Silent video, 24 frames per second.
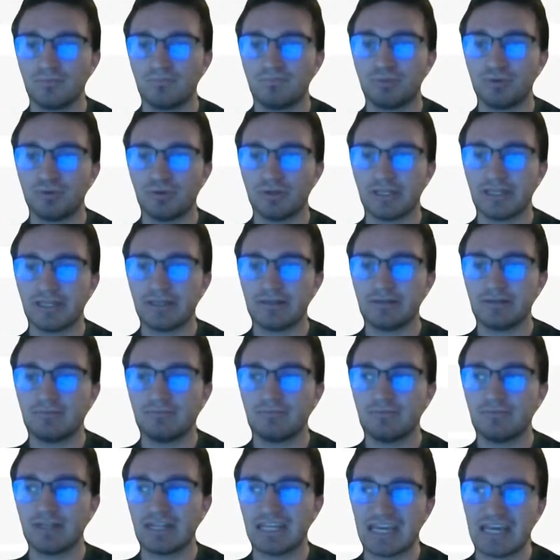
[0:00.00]

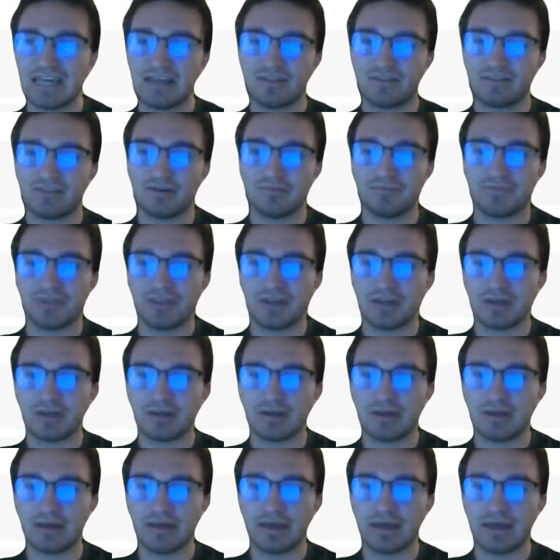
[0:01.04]
Boolean is
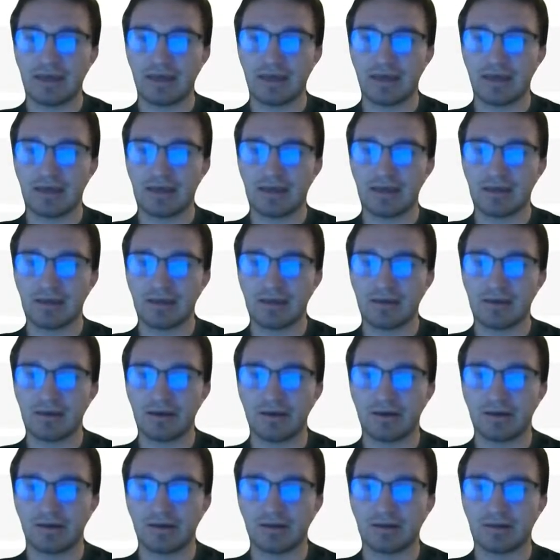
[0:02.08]
something a
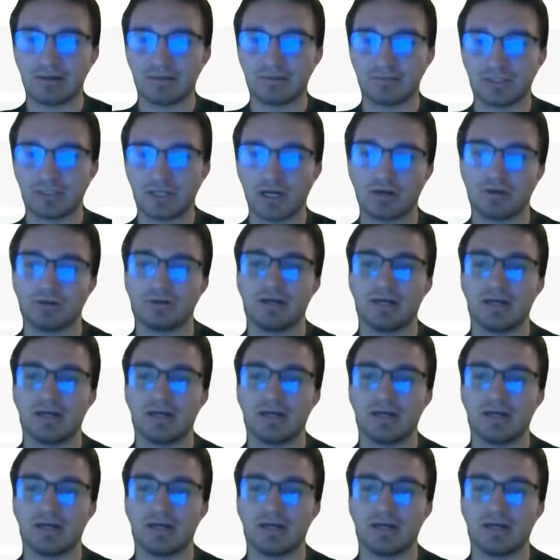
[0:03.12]
dogger.